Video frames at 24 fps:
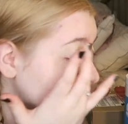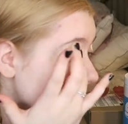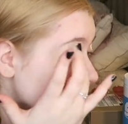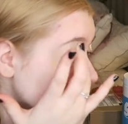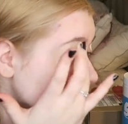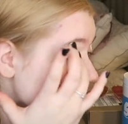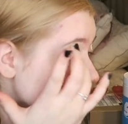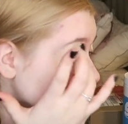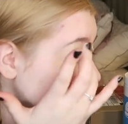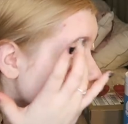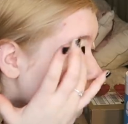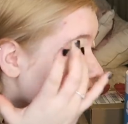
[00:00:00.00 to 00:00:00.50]
But
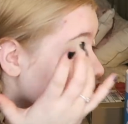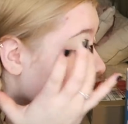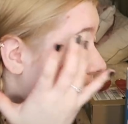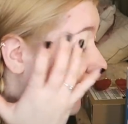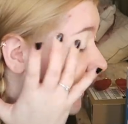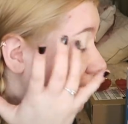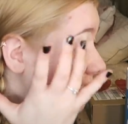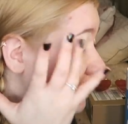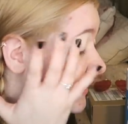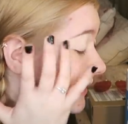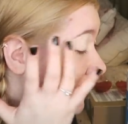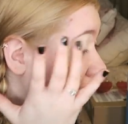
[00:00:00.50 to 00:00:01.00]
since you guys are
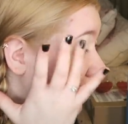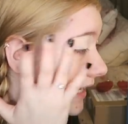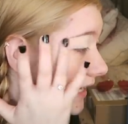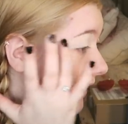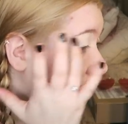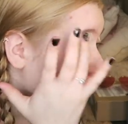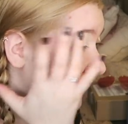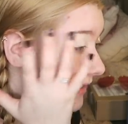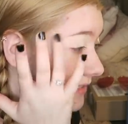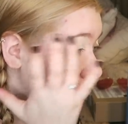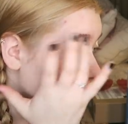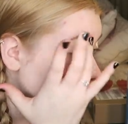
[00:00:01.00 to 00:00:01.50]
asking,
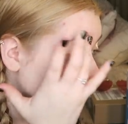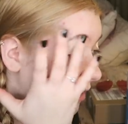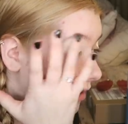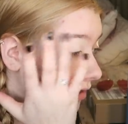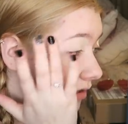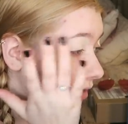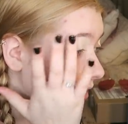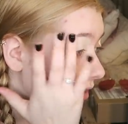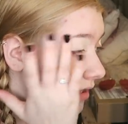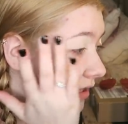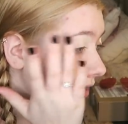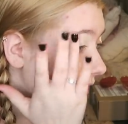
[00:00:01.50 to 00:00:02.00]
I guess
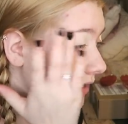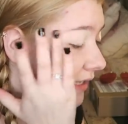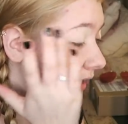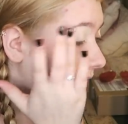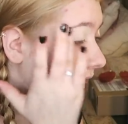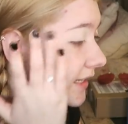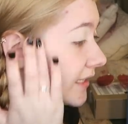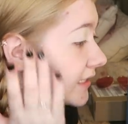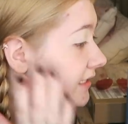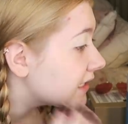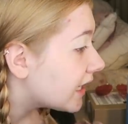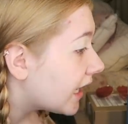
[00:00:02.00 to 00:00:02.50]
I'll
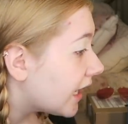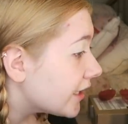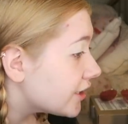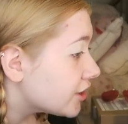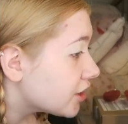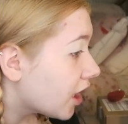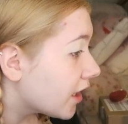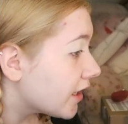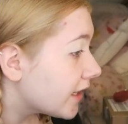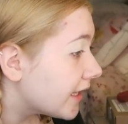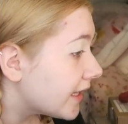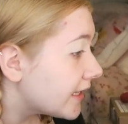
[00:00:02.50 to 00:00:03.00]
kind of
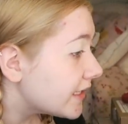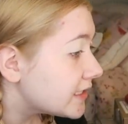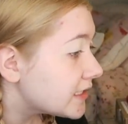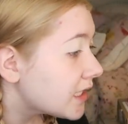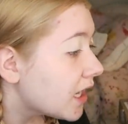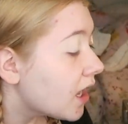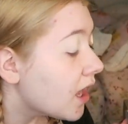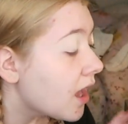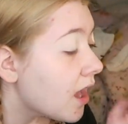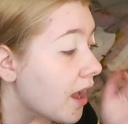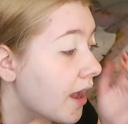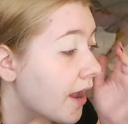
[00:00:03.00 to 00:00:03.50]
touch on it.